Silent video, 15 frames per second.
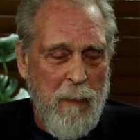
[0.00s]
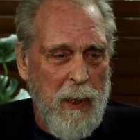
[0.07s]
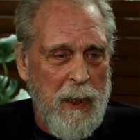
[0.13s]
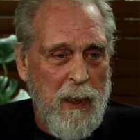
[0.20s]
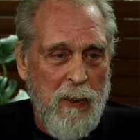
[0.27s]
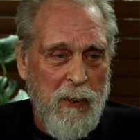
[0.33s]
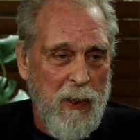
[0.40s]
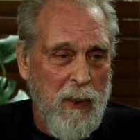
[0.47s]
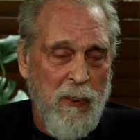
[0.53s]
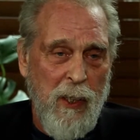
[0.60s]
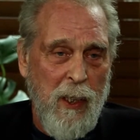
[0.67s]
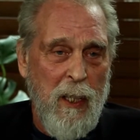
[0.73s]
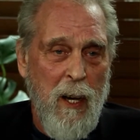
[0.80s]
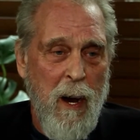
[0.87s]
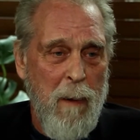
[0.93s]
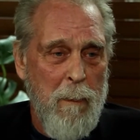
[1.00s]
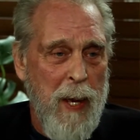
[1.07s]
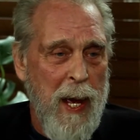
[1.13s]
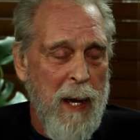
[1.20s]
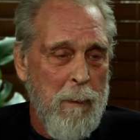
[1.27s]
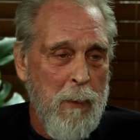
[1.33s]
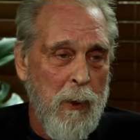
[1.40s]
I mean, this is a
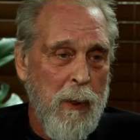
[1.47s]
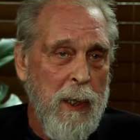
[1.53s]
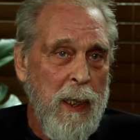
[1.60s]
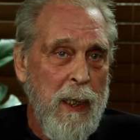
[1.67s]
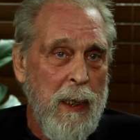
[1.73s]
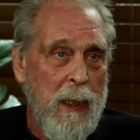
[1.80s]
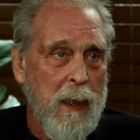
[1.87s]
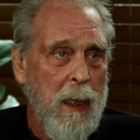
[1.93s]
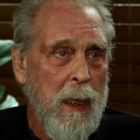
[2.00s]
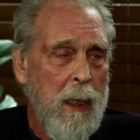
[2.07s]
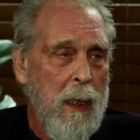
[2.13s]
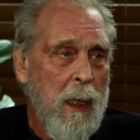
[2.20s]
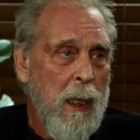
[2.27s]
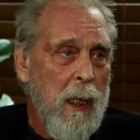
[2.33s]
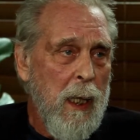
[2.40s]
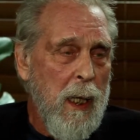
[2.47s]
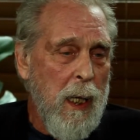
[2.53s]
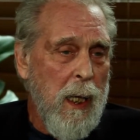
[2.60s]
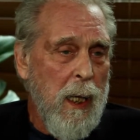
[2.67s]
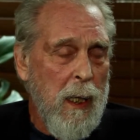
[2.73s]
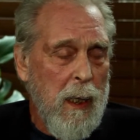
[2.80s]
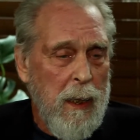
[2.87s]
combat Marine,
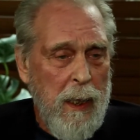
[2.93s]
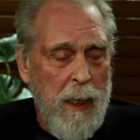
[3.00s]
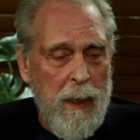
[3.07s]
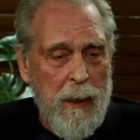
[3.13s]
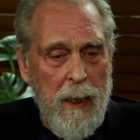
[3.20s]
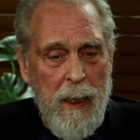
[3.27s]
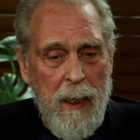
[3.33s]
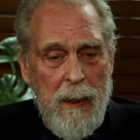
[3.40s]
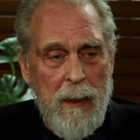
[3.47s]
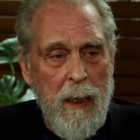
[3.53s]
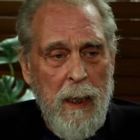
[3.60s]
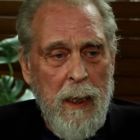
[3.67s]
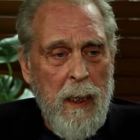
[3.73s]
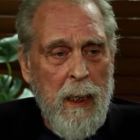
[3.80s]
and